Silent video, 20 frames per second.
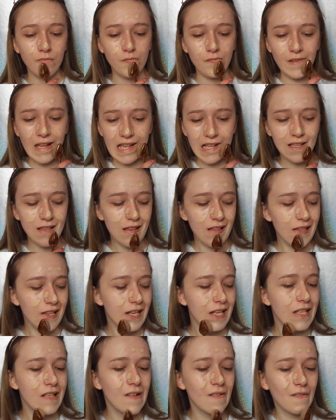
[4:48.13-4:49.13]
makes it
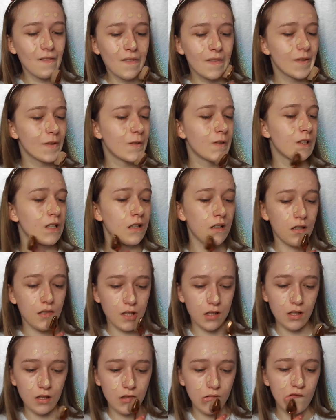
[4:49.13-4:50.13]
nice and
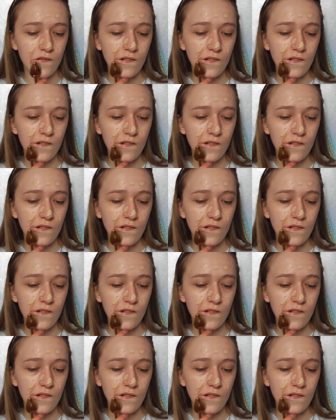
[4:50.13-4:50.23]
flawless.